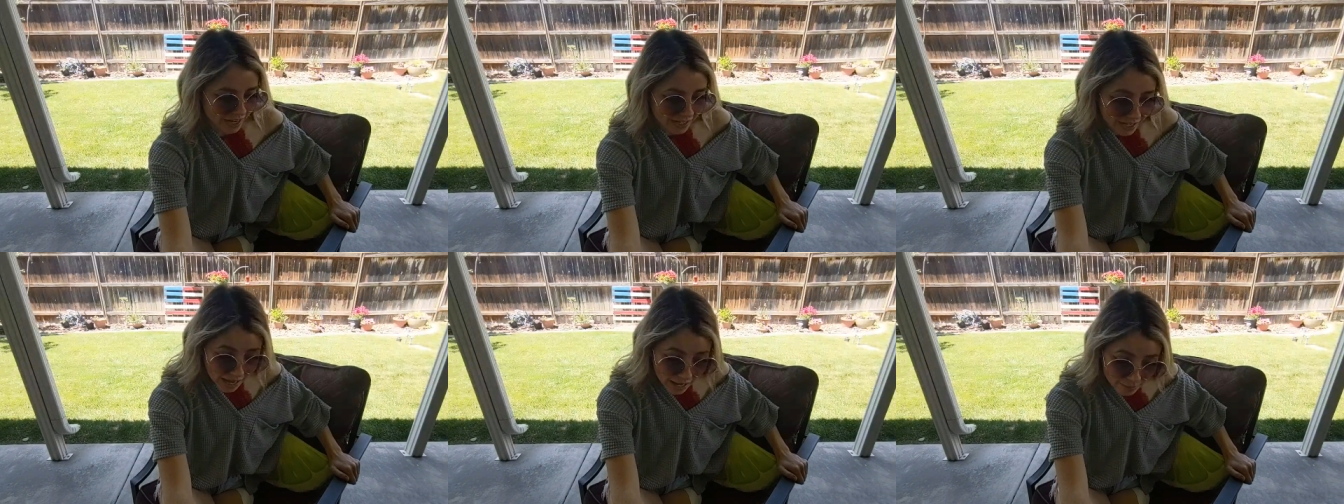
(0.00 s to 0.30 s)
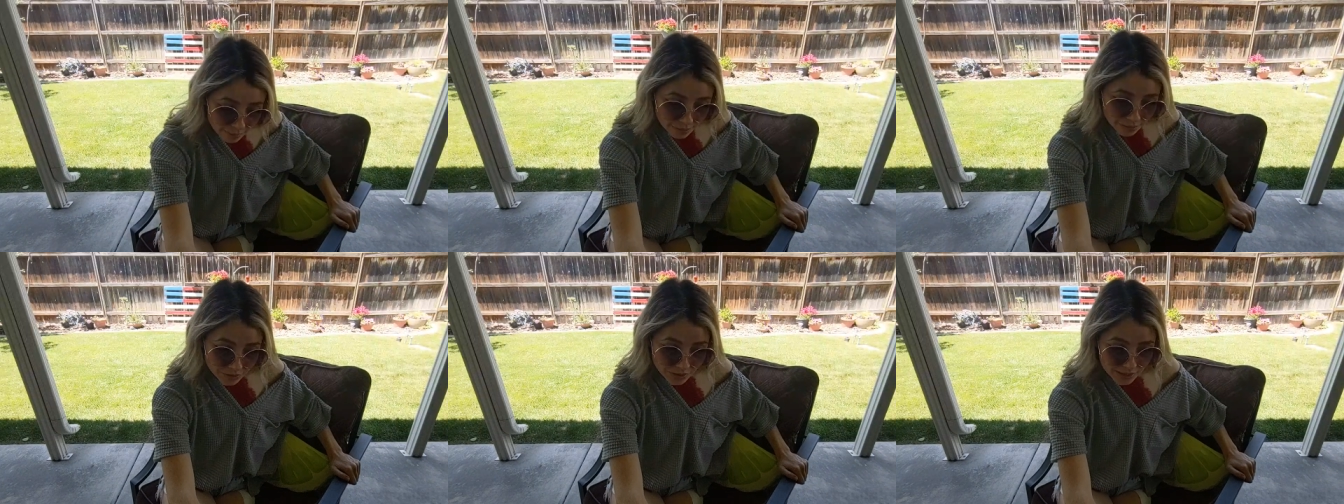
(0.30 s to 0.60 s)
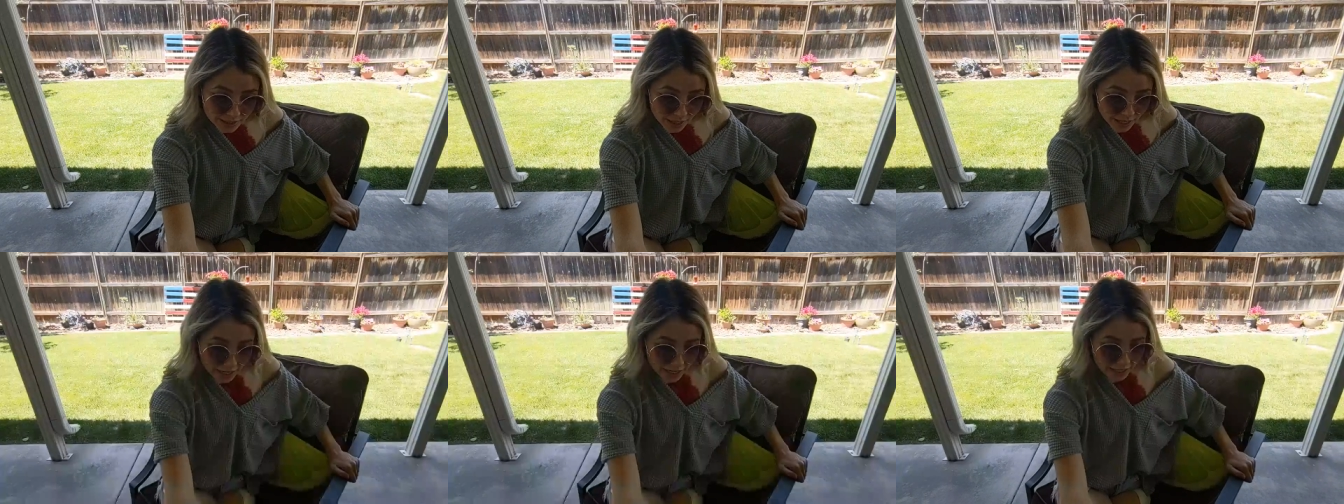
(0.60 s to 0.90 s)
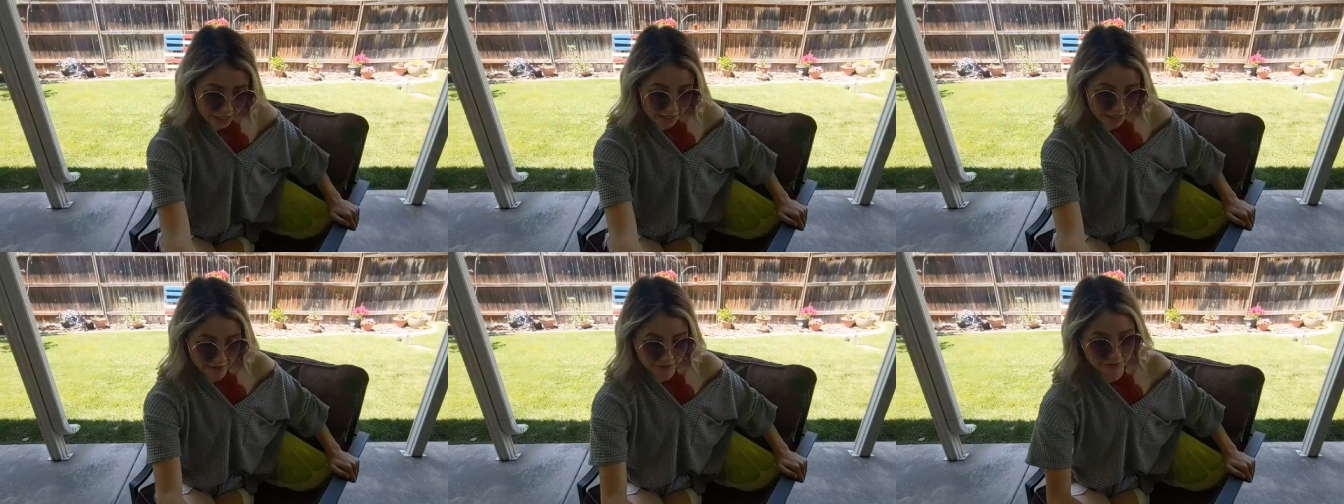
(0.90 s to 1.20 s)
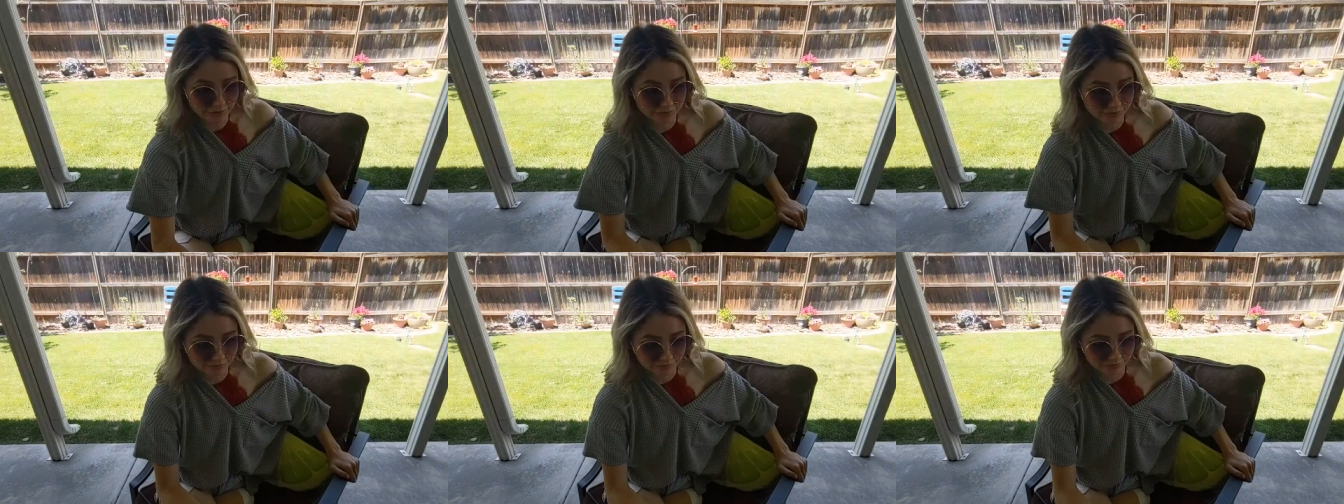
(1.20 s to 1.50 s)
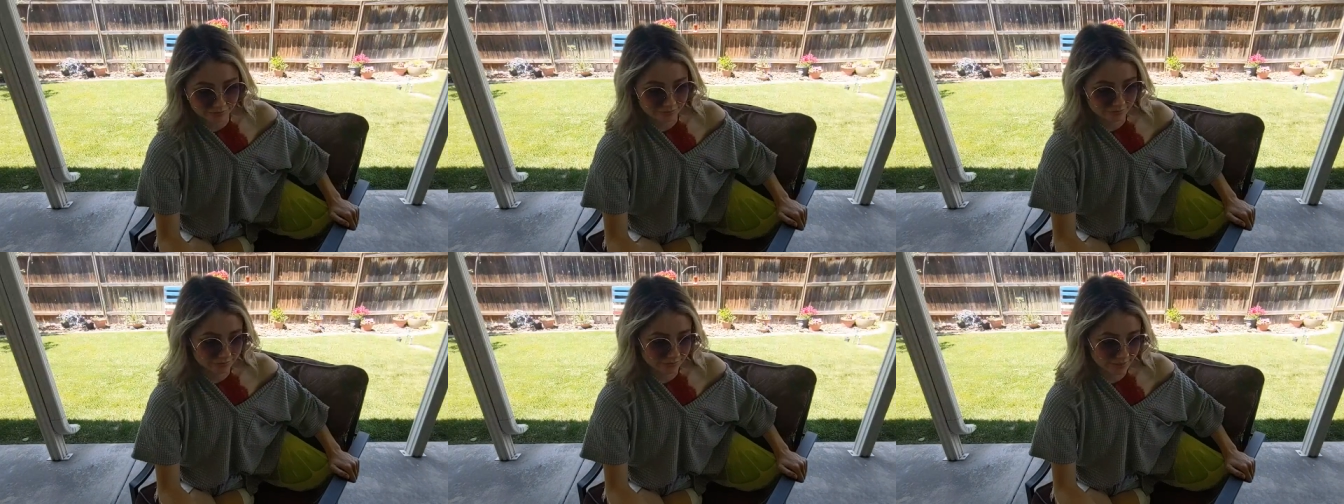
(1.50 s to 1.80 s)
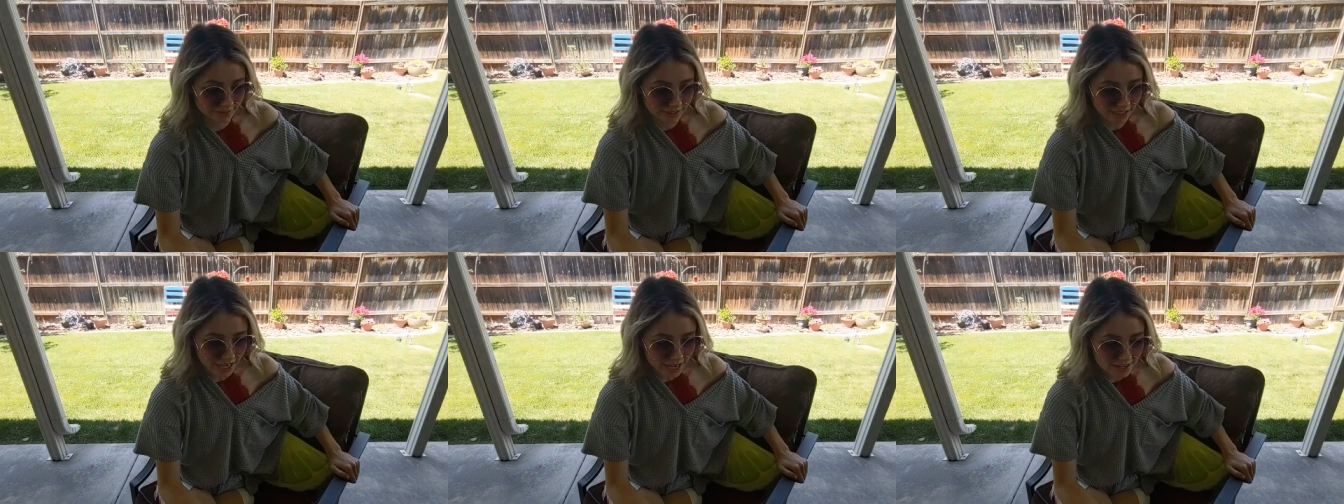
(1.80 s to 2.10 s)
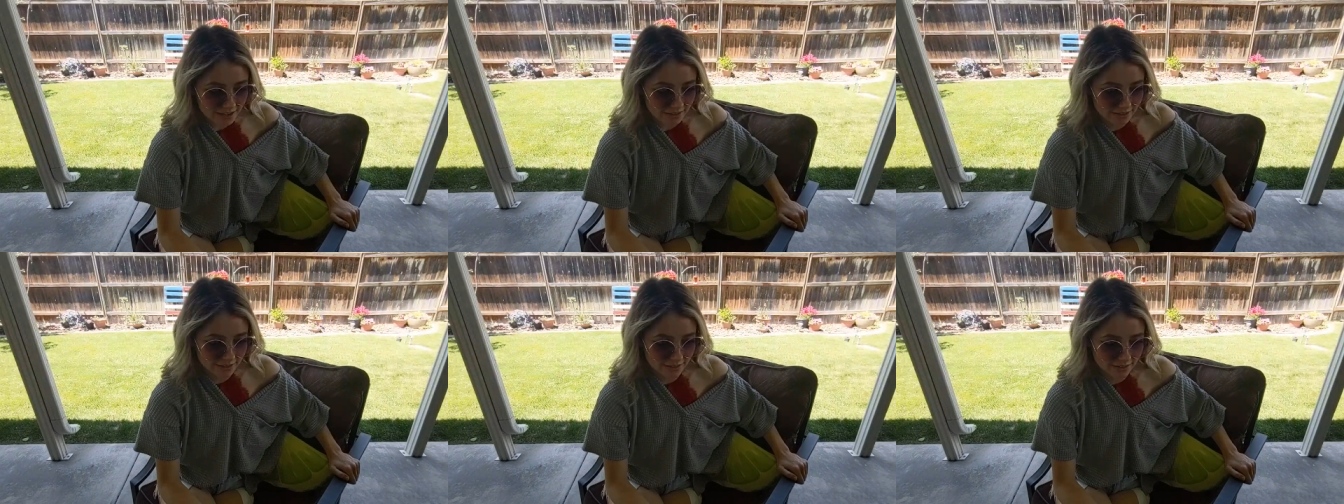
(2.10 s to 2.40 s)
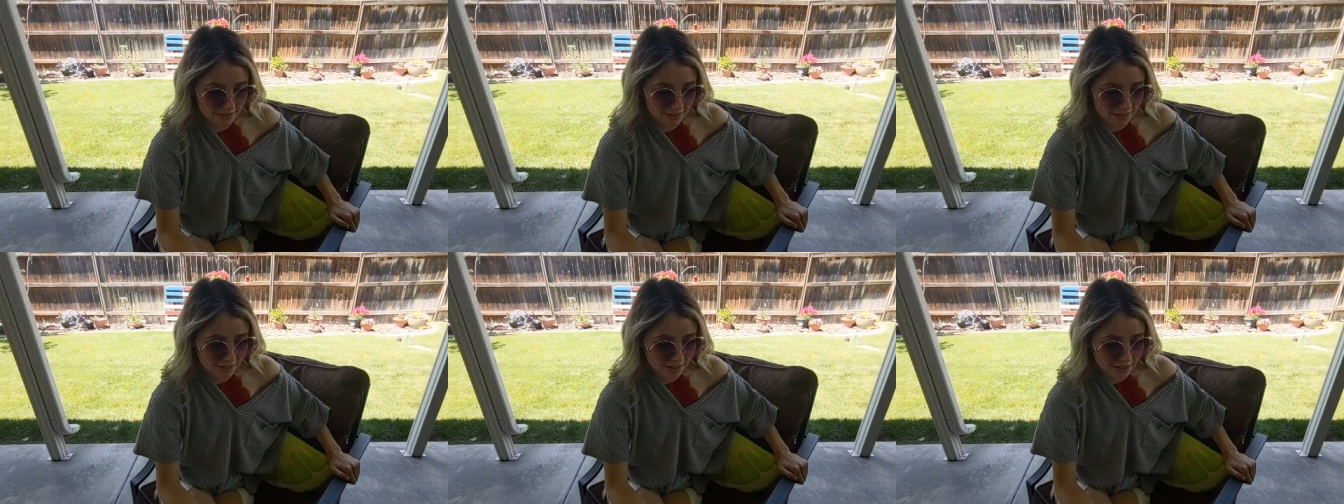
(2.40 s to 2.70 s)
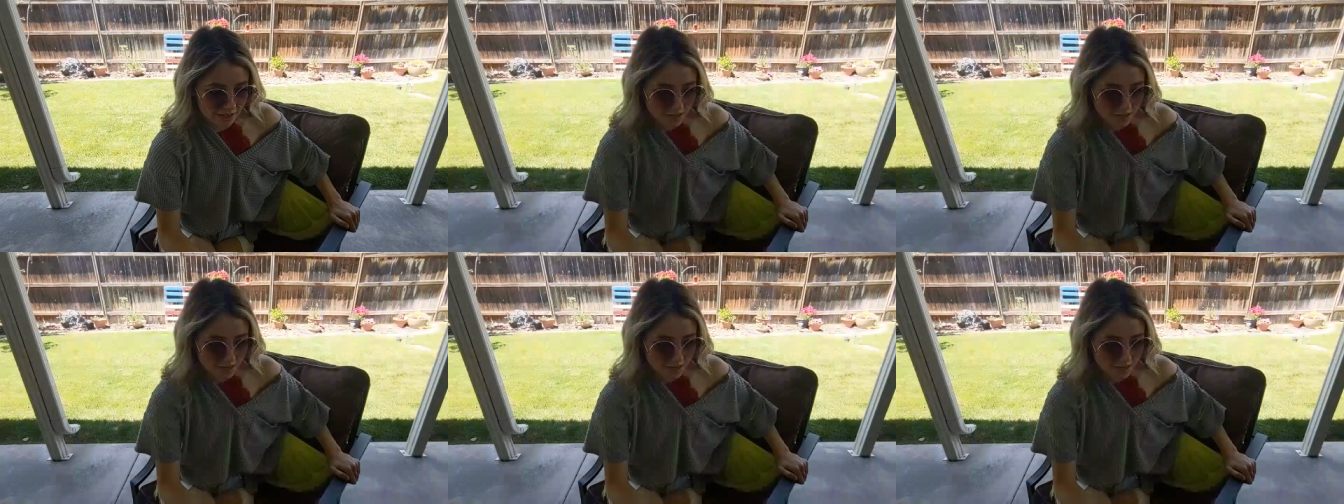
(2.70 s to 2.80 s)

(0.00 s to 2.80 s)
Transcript: I am outside. Yes.